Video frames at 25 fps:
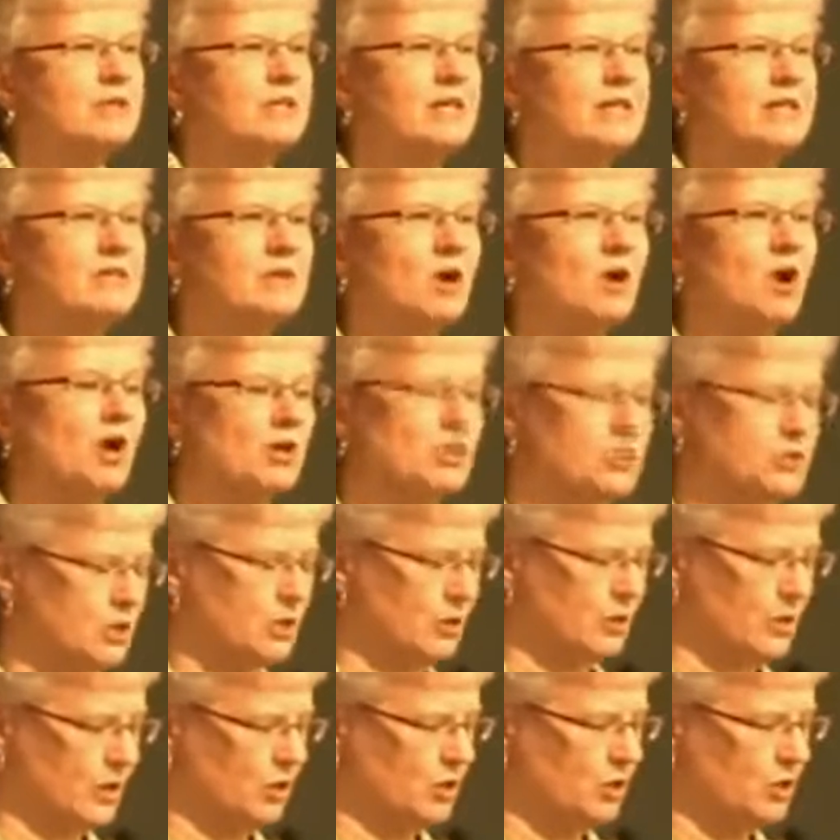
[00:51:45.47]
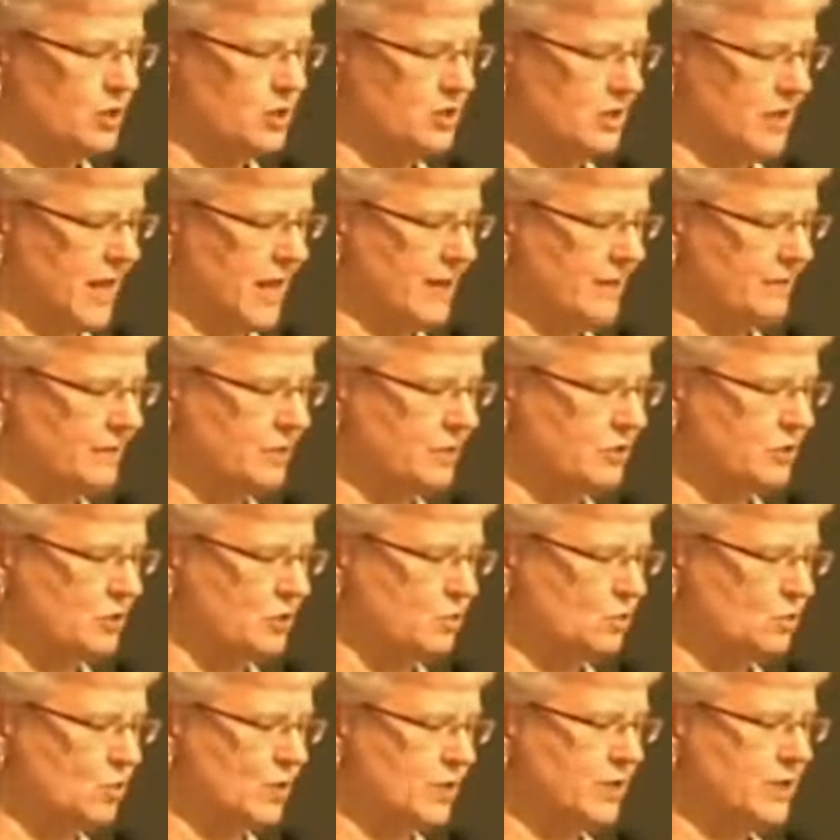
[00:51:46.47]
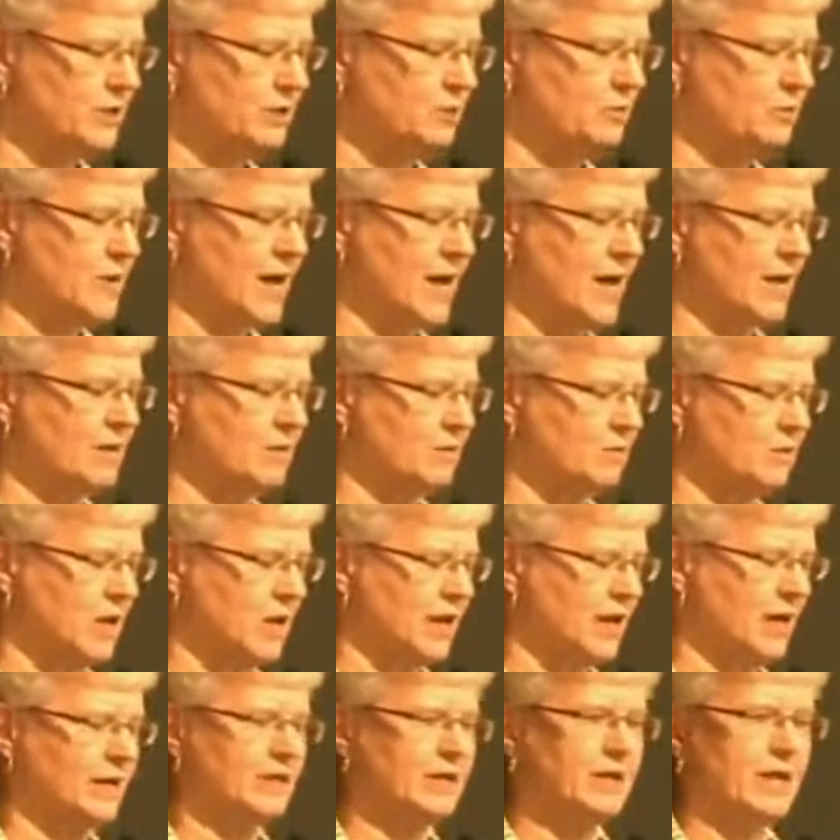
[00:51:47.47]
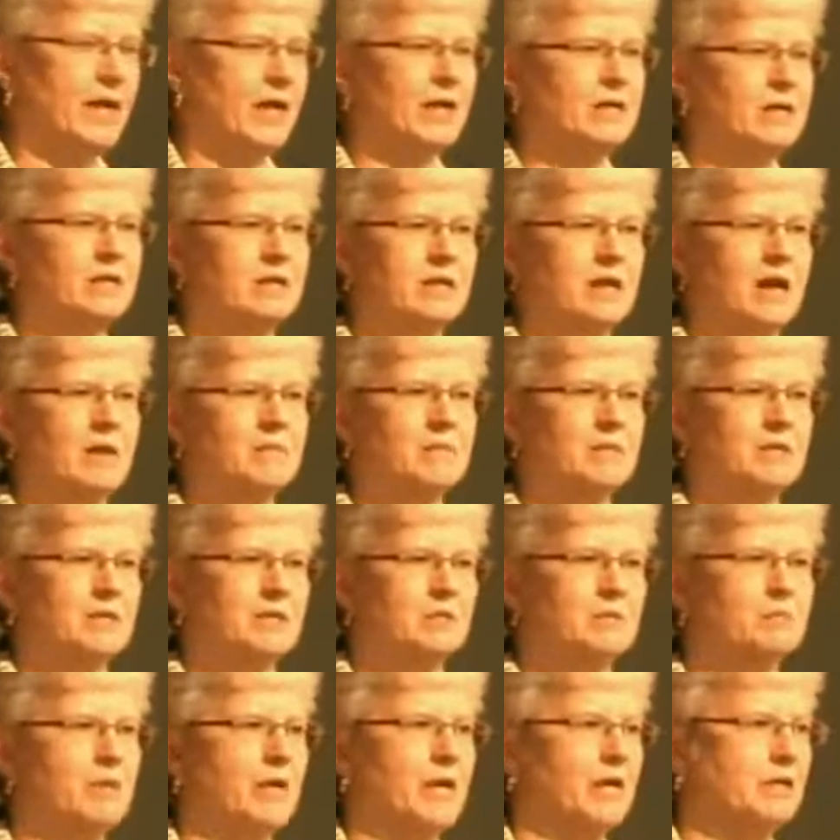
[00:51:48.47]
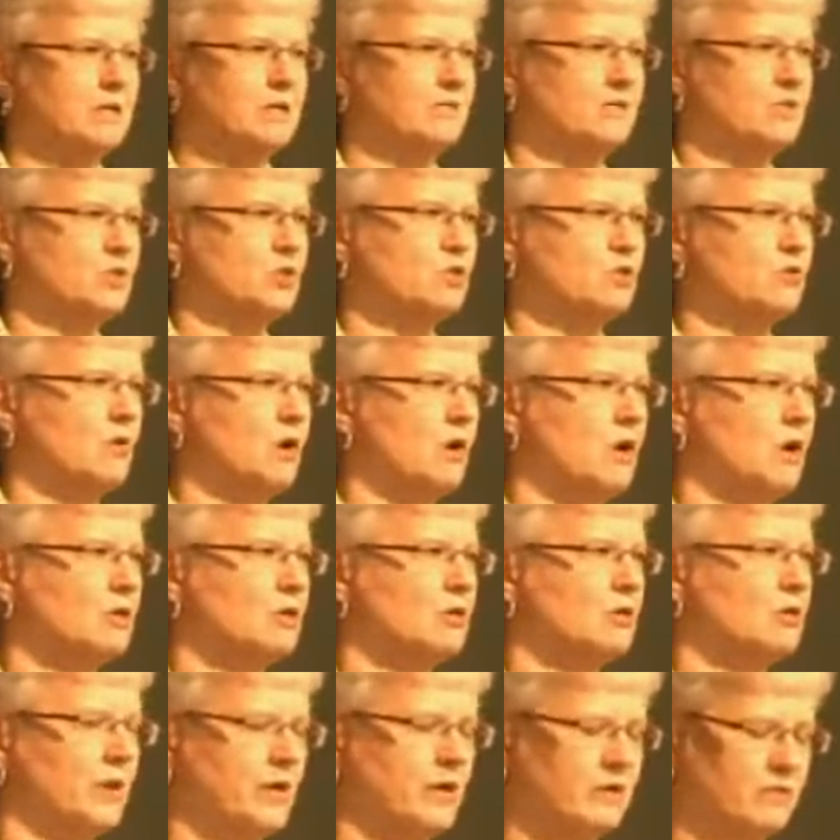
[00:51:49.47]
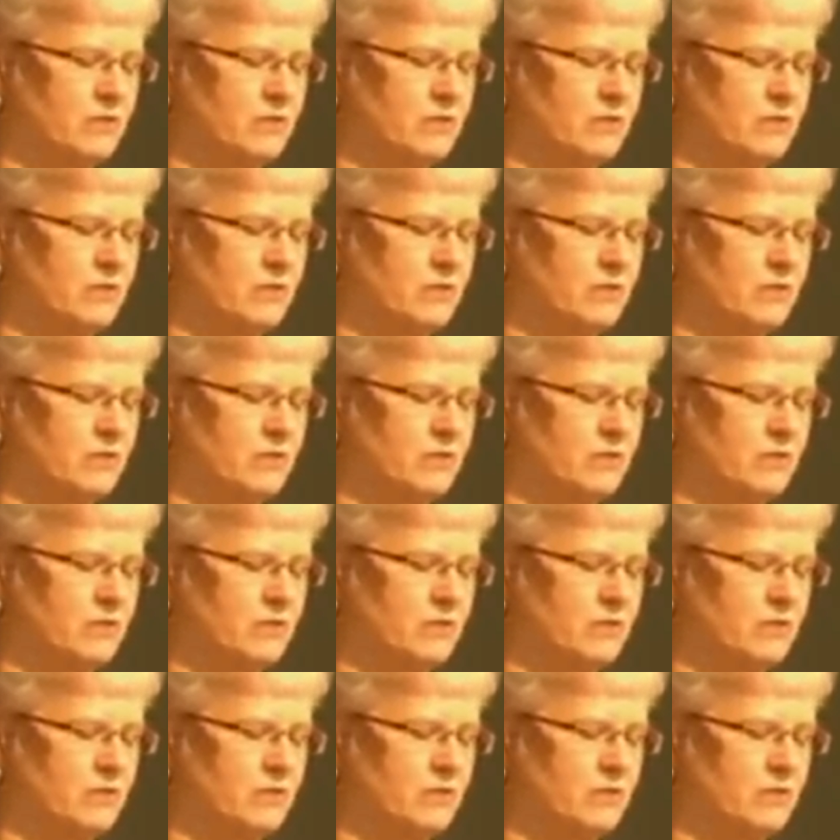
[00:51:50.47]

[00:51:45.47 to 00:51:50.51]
then also it looks at, there's a real bottom line economic impact of a strong creative